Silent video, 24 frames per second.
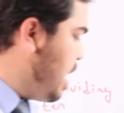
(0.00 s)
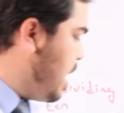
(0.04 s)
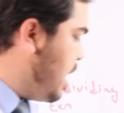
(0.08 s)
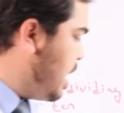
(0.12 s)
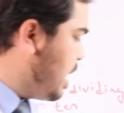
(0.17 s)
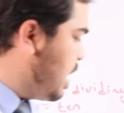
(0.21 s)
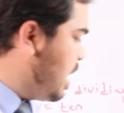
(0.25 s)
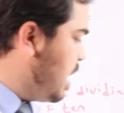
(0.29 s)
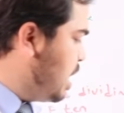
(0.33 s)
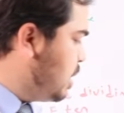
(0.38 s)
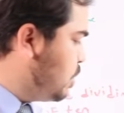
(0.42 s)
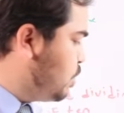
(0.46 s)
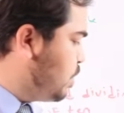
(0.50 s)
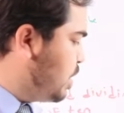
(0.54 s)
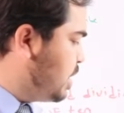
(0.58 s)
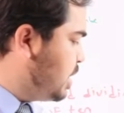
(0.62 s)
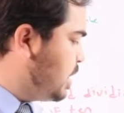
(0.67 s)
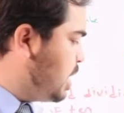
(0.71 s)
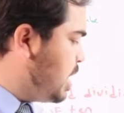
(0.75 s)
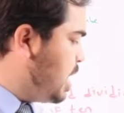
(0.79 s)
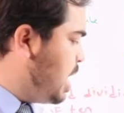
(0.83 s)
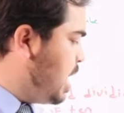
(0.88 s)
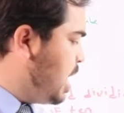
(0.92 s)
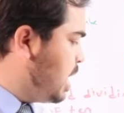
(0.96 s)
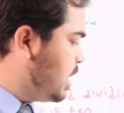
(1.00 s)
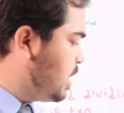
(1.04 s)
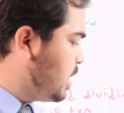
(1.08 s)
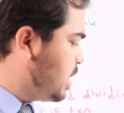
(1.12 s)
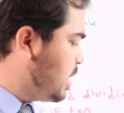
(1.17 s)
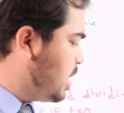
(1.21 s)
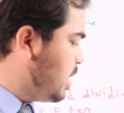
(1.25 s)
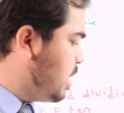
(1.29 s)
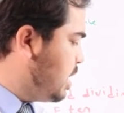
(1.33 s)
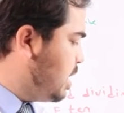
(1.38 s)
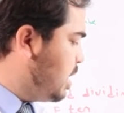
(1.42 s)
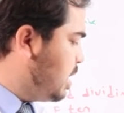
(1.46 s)
Again,
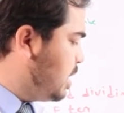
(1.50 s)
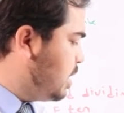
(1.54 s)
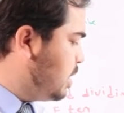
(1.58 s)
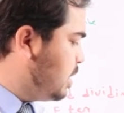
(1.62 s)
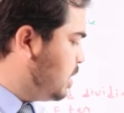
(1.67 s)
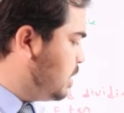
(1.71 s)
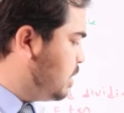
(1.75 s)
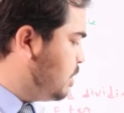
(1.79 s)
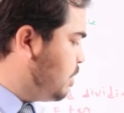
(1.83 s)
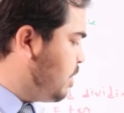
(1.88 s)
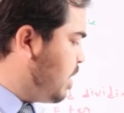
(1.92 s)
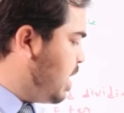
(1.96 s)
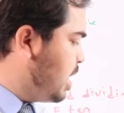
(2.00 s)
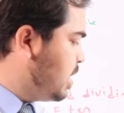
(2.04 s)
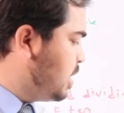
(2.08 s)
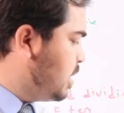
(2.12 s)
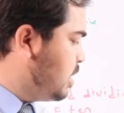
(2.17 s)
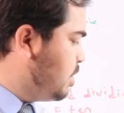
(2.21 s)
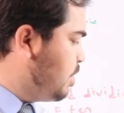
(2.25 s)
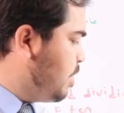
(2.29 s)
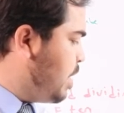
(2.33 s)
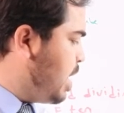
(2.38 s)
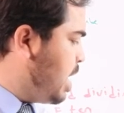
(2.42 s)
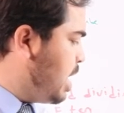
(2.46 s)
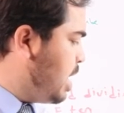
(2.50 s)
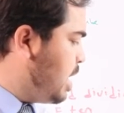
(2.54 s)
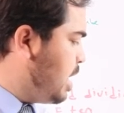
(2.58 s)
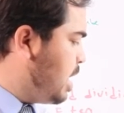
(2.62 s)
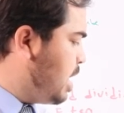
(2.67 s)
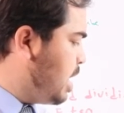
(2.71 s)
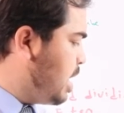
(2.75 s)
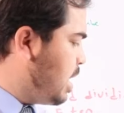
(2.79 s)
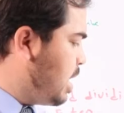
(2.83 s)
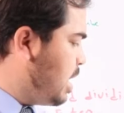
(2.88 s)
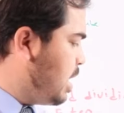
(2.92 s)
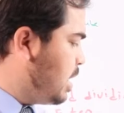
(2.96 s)
28 divided by
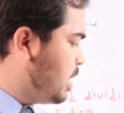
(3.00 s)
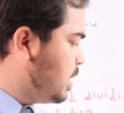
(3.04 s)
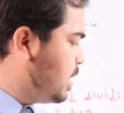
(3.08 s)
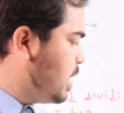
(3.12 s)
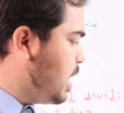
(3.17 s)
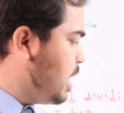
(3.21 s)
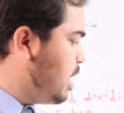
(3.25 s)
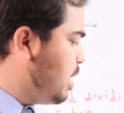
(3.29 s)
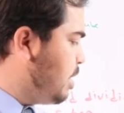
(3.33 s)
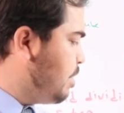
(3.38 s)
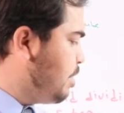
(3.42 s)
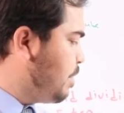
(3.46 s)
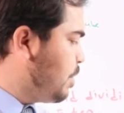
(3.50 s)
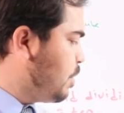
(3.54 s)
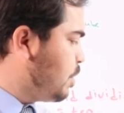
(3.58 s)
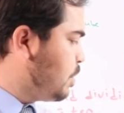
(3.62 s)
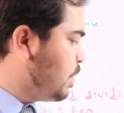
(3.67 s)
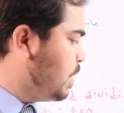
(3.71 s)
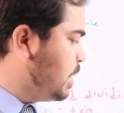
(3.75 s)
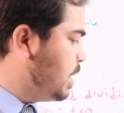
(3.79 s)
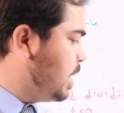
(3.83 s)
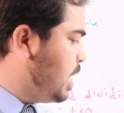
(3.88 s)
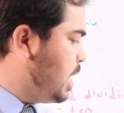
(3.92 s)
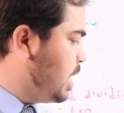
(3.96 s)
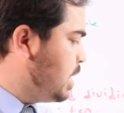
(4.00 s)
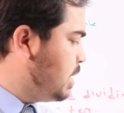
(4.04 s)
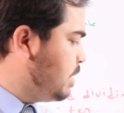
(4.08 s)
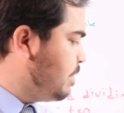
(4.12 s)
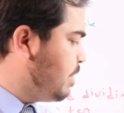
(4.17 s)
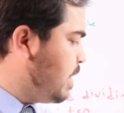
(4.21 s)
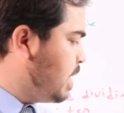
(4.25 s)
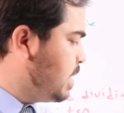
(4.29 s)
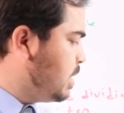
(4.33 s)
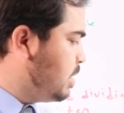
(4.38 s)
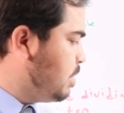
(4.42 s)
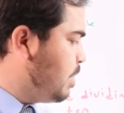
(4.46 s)
10. 28
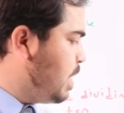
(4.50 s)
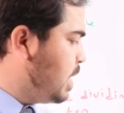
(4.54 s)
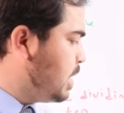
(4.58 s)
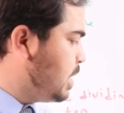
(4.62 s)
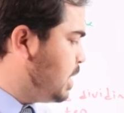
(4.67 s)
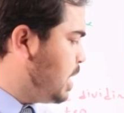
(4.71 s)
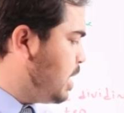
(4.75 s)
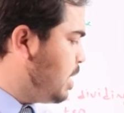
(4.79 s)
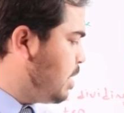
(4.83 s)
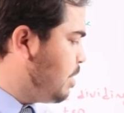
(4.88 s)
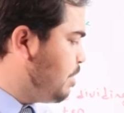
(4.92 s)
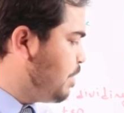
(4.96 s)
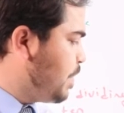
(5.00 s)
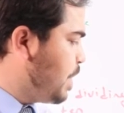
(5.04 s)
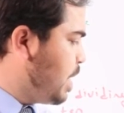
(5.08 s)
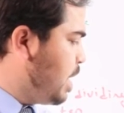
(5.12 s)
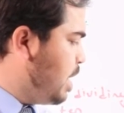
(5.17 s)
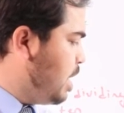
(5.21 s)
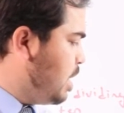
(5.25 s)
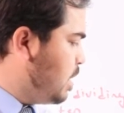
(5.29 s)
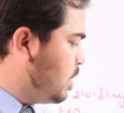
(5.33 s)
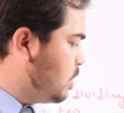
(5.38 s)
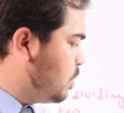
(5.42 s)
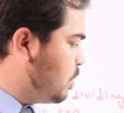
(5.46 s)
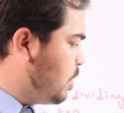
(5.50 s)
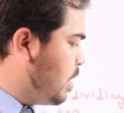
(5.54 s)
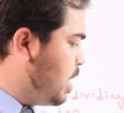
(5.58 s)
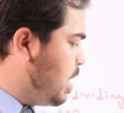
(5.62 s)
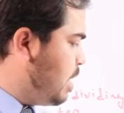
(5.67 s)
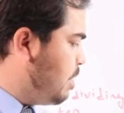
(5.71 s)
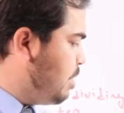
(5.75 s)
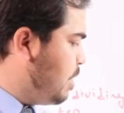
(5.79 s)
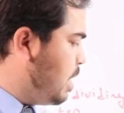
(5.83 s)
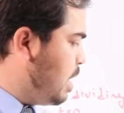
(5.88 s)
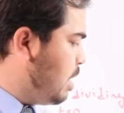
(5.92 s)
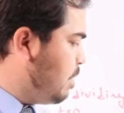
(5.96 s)
divided by 10. So
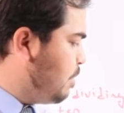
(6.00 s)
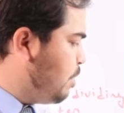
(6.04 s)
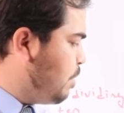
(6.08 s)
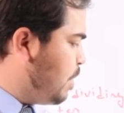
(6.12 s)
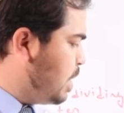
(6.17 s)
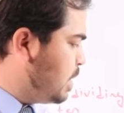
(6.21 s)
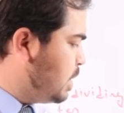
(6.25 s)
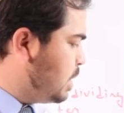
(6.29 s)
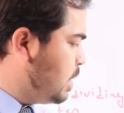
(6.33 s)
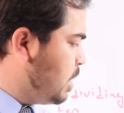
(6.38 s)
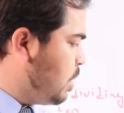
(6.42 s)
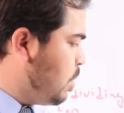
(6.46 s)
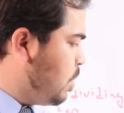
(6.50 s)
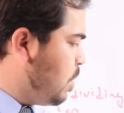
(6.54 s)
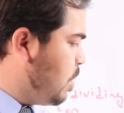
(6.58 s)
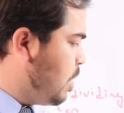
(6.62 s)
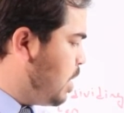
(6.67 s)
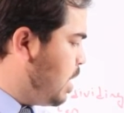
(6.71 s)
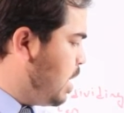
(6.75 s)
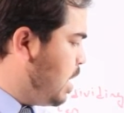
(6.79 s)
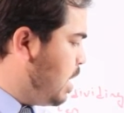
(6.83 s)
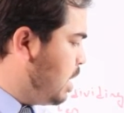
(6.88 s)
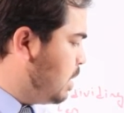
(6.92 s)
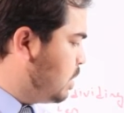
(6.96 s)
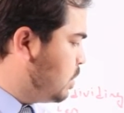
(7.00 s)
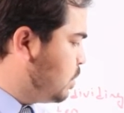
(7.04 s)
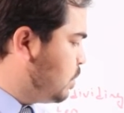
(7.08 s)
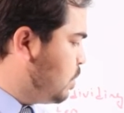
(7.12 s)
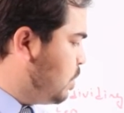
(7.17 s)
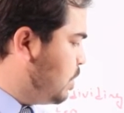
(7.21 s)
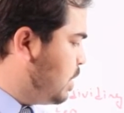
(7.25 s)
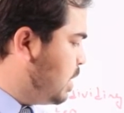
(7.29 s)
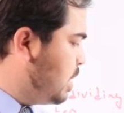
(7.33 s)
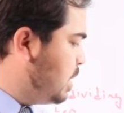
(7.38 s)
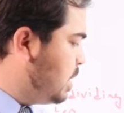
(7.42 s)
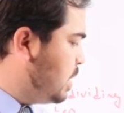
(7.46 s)
here we have 1 0.
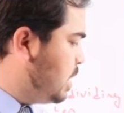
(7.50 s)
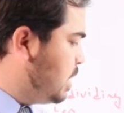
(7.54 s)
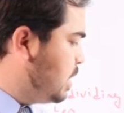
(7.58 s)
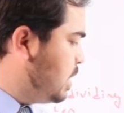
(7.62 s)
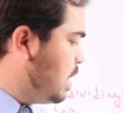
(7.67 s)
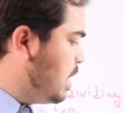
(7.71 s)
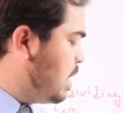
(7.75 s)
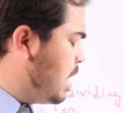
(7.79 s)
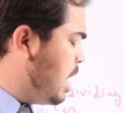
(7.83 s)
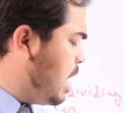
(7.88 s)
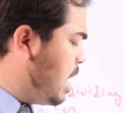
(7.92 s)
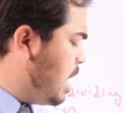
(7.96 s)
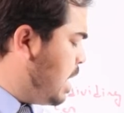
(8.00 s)
So the digit,